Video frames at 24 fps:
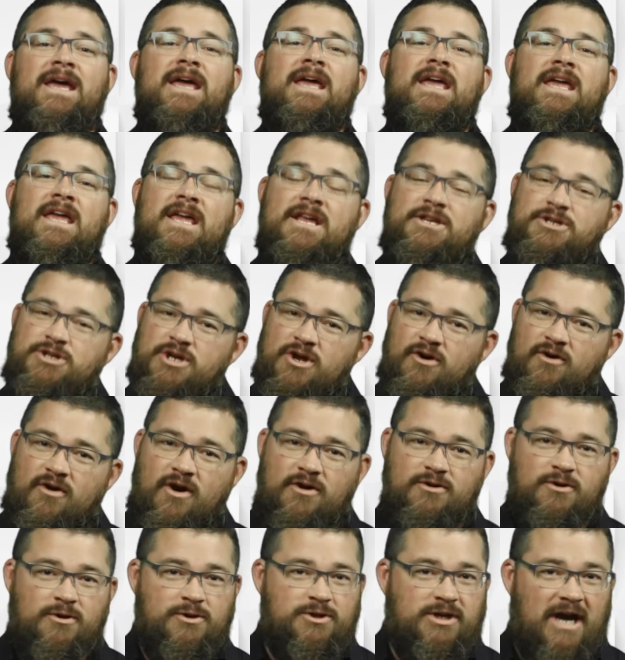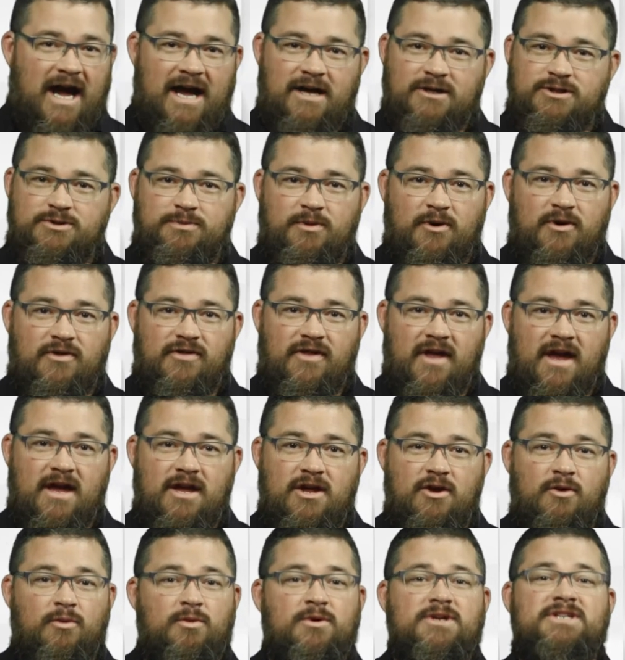Each year on your child's birthday,
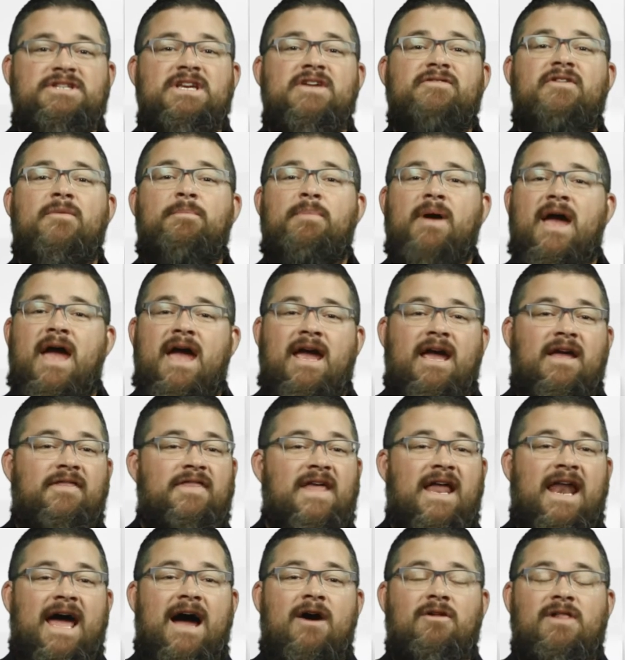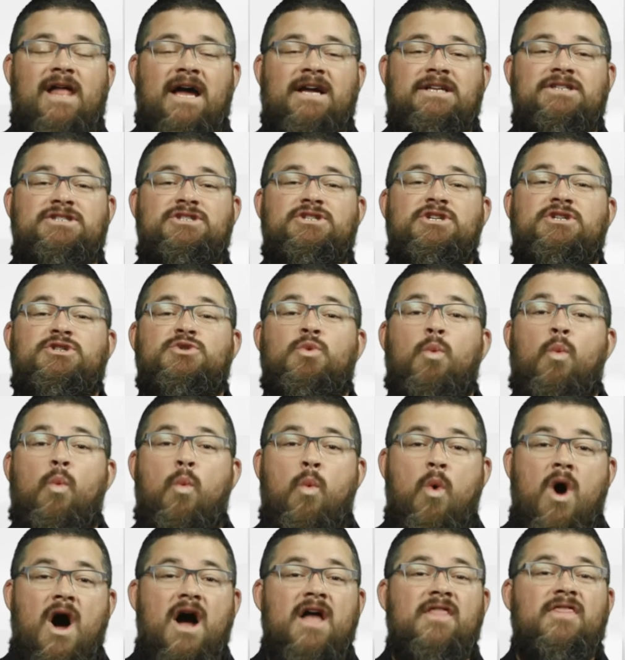you'll receive a packet that outlines just
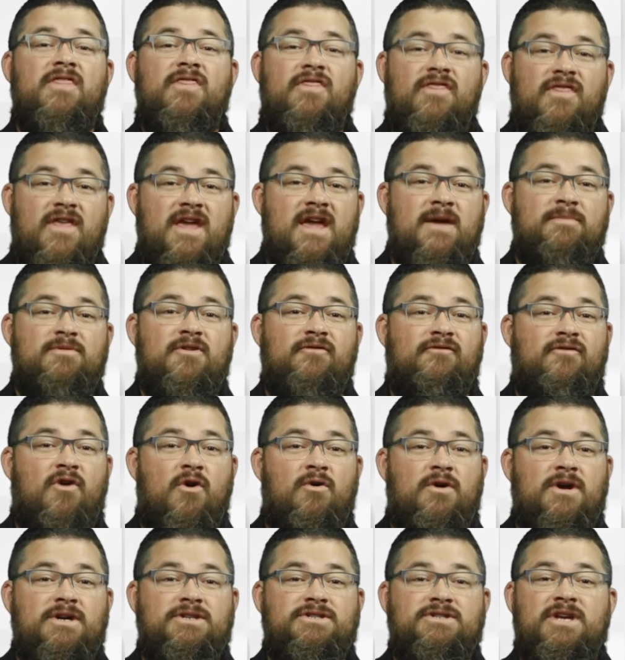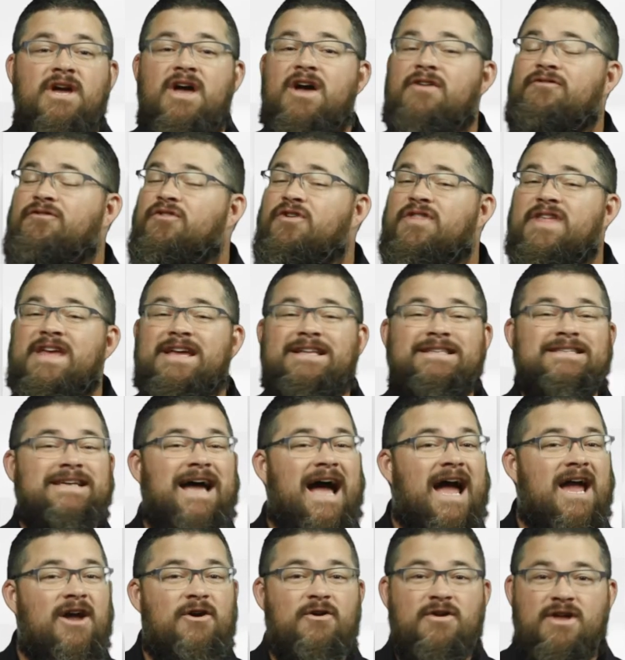one theme to focus for the
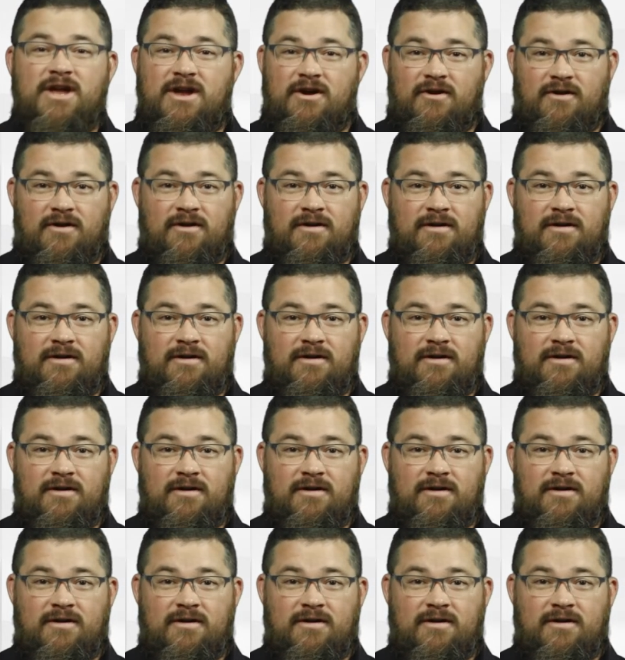entire year.